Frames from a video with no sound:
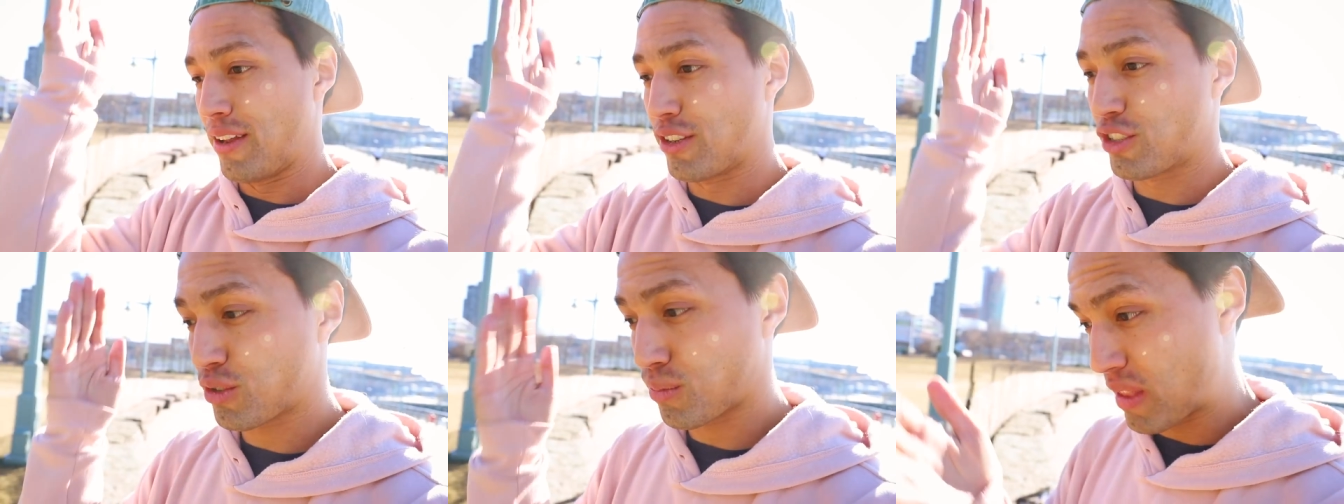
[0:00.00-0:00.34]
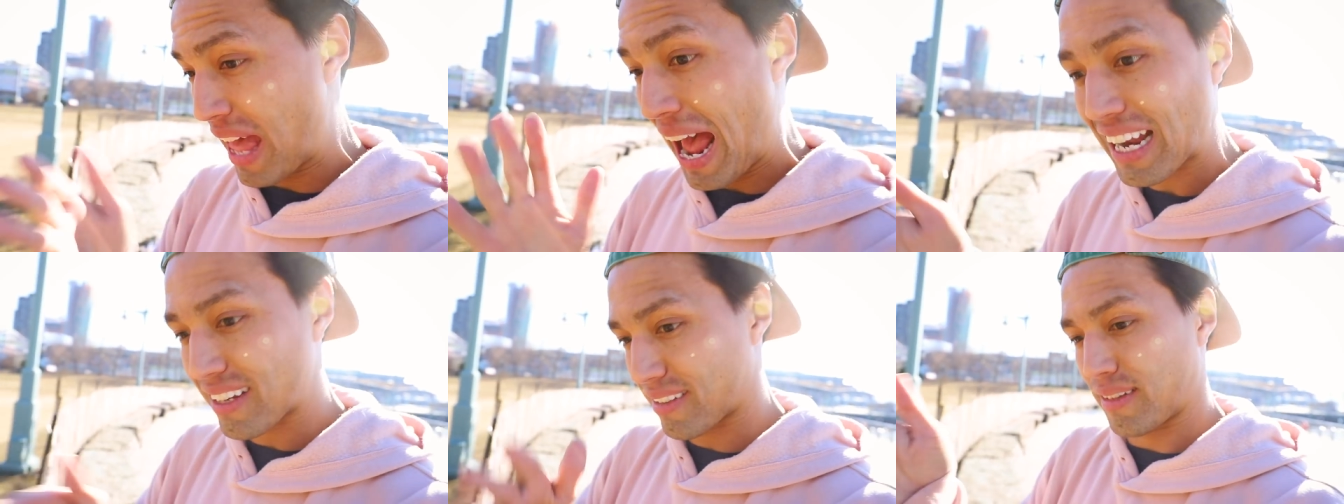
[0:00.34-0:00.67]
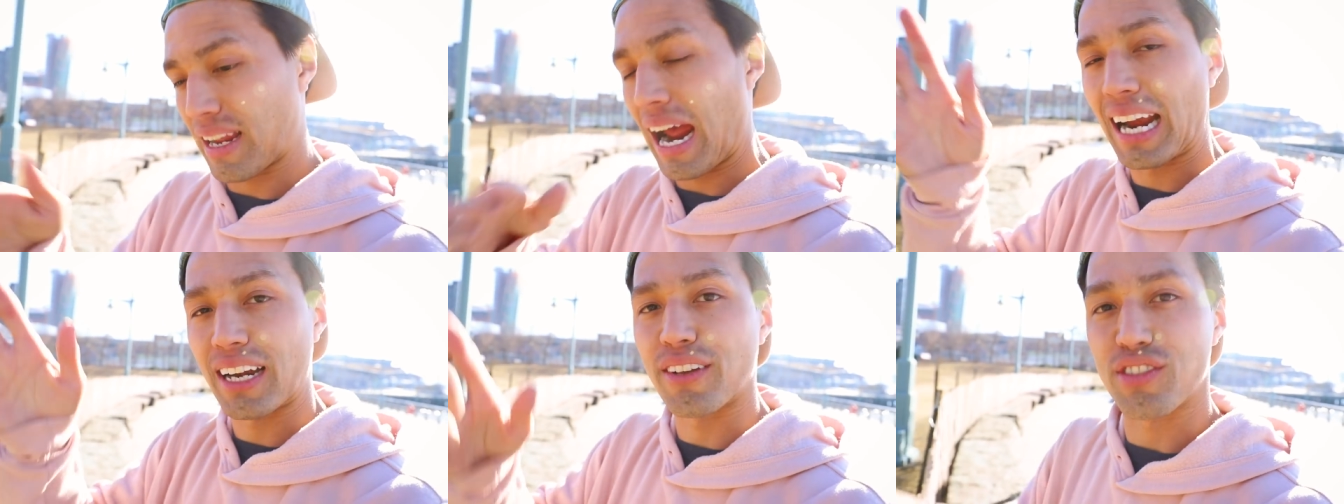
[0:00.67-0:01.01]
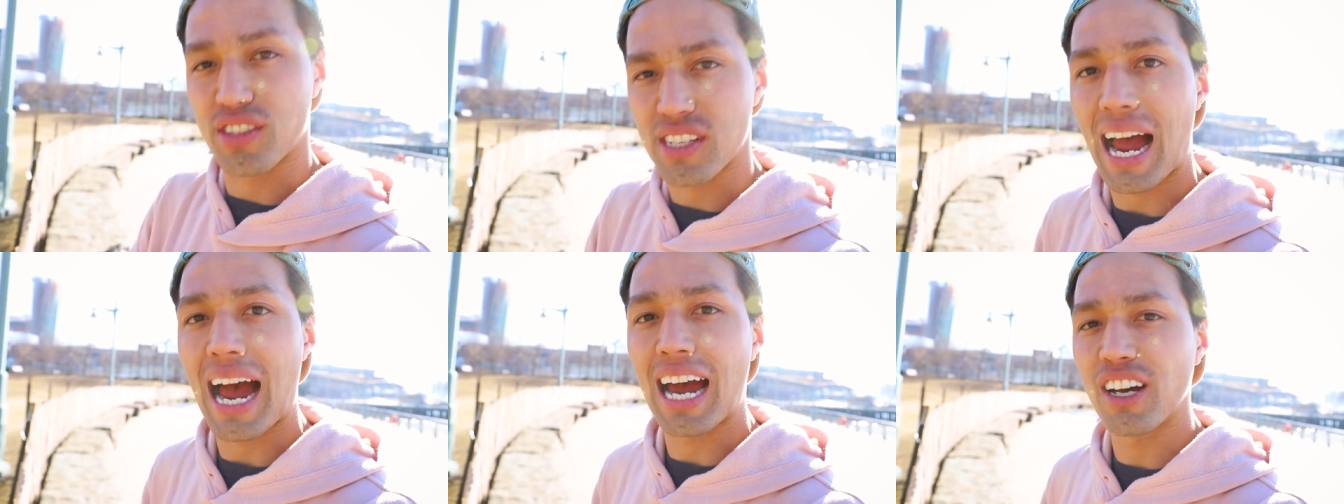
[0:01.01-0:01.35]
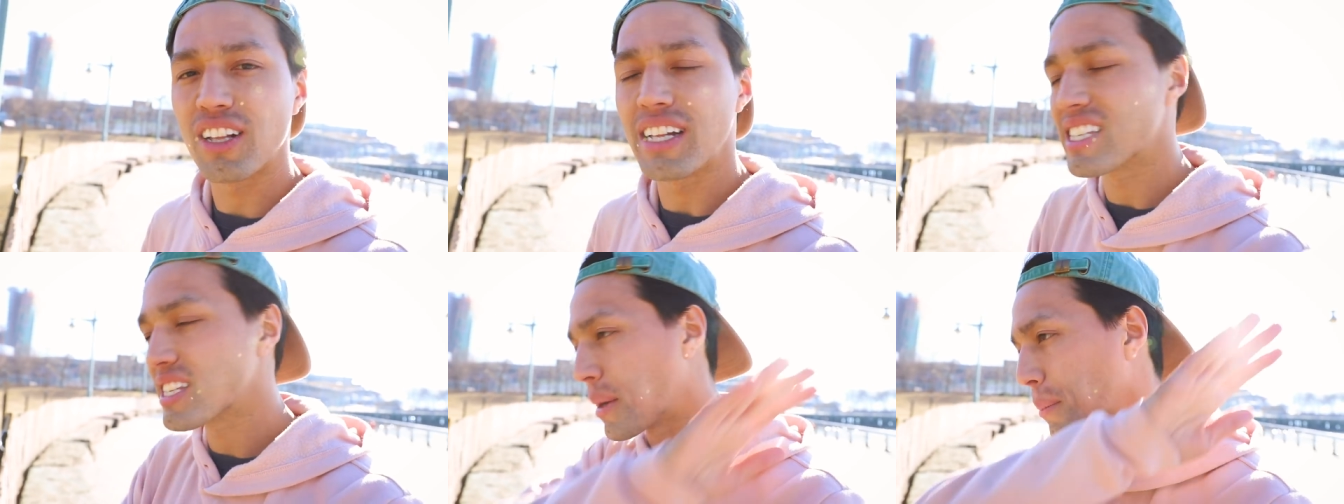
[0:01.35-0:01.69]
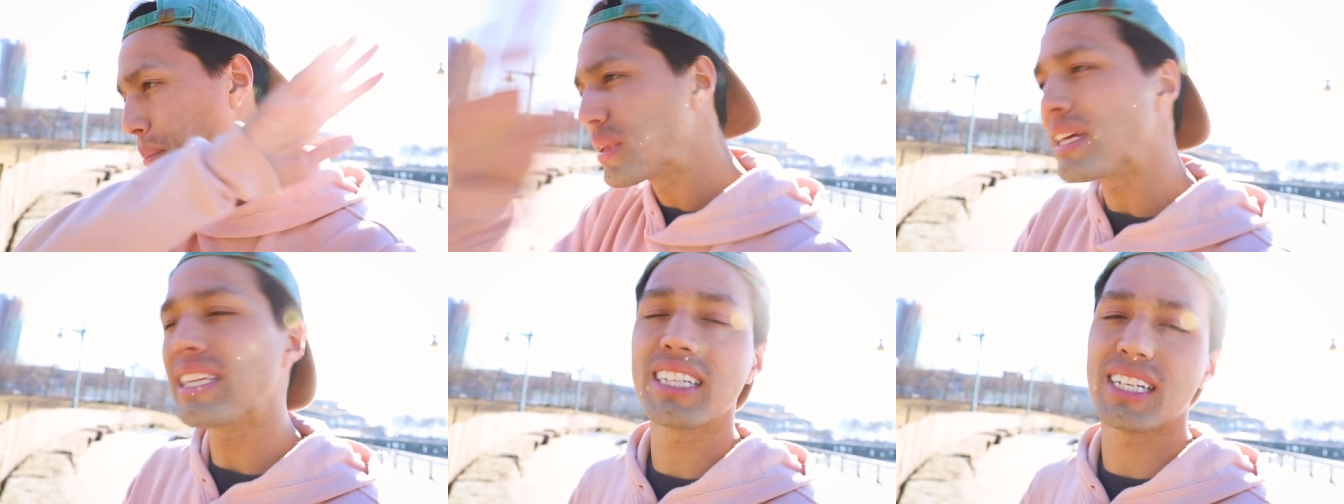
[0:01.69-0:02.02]
and that kind of style is a
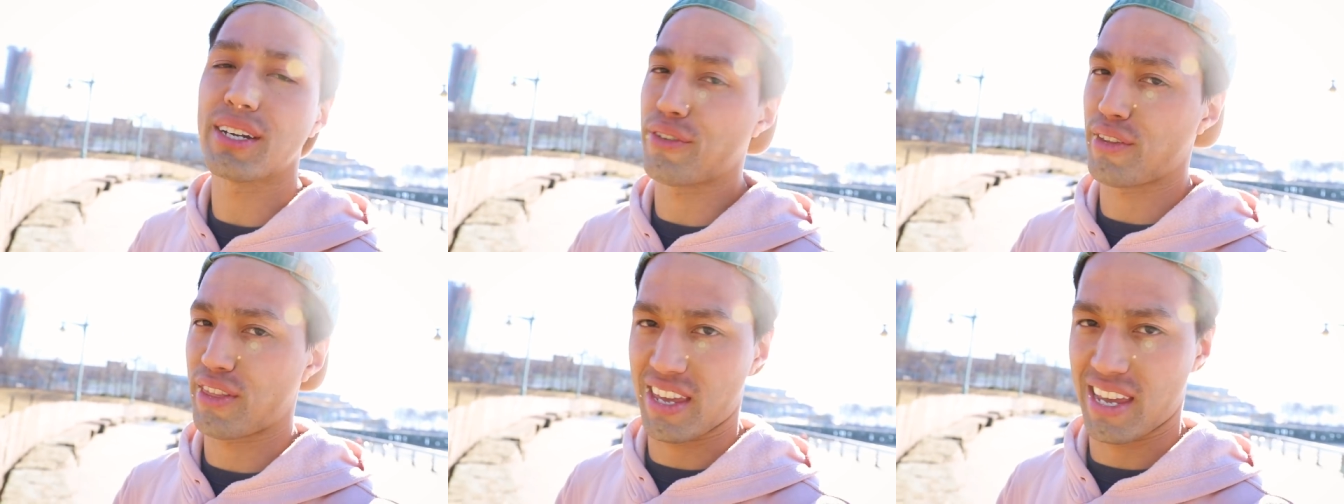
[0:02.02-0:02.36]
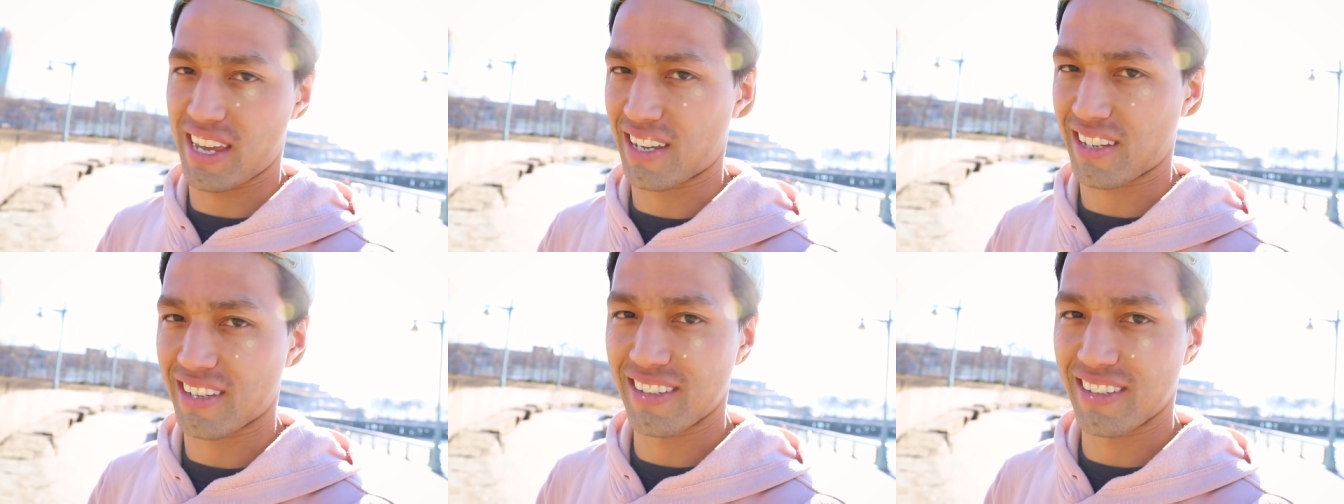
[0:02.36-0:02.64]
completely different thing.